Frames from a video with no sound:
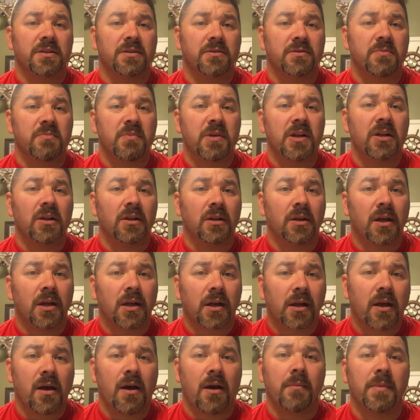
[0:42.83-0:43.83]
there's been a lot
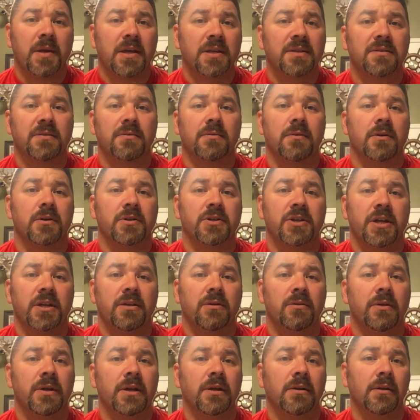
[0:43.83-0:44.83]
of comments on our
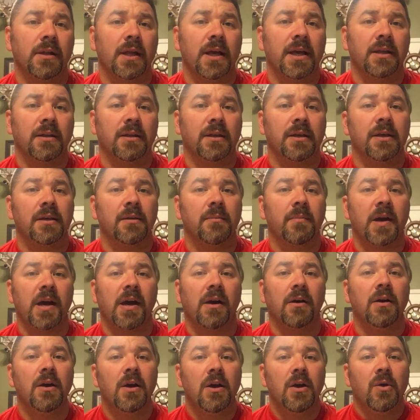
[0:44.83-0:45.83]
channel here lately
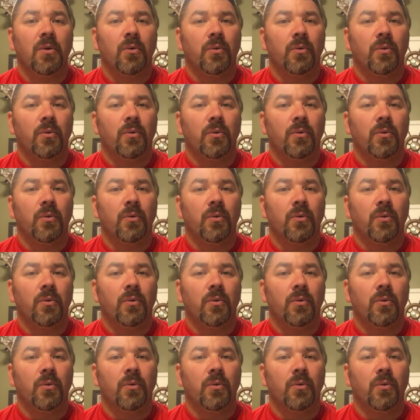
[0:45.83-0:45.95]
about